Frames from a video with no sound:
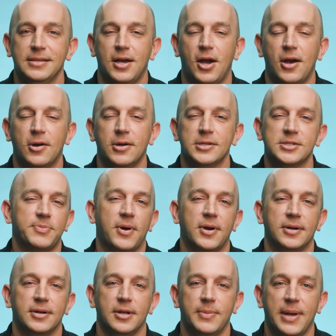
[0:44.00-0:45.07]
think the hardest
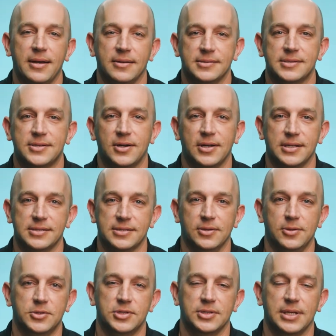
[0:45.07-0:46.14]
part about starting a
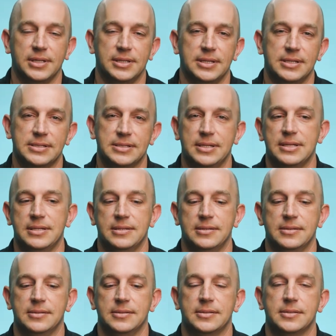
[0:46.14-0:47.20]
solution like this
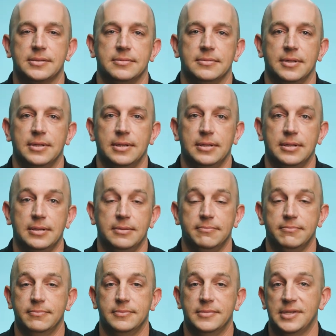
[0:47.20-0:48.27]
is
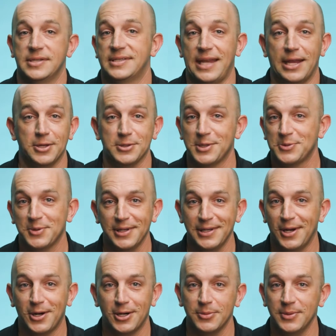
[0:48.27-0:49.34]
sales is really
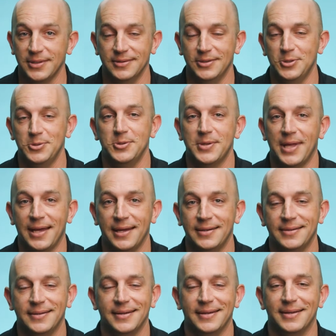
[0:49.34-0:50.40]
hard, but who knew that?
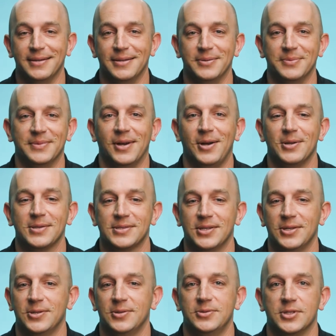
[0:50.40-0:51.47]
Um,
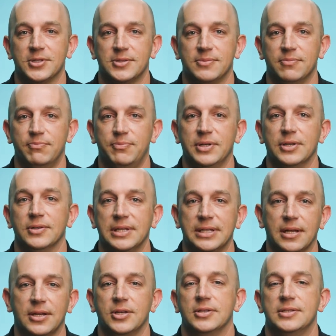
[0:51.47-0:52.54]
also, just
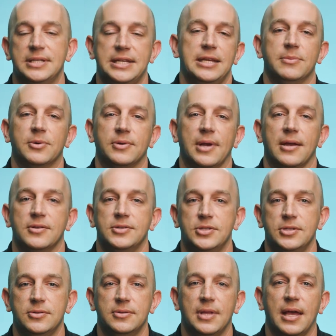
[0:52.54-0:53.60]
building a good team around
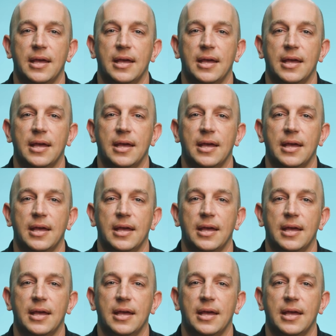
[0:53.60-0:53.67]
you